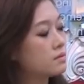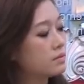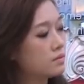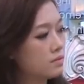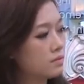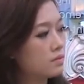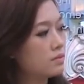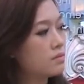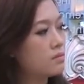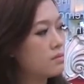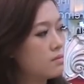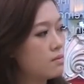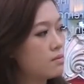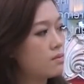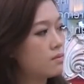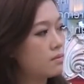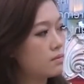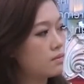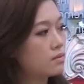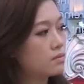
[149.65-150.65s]

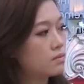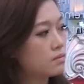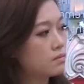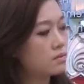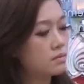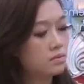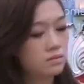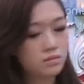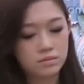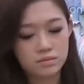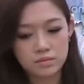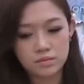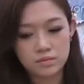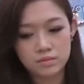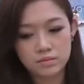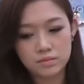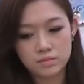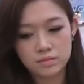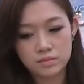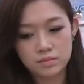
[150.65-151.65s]

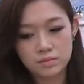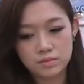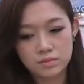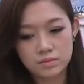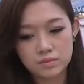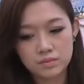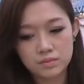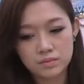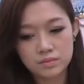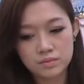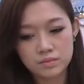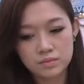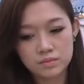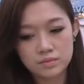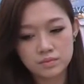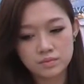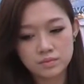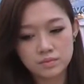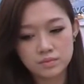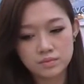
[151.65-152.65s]

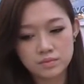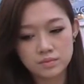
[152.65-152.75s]
(not speaking)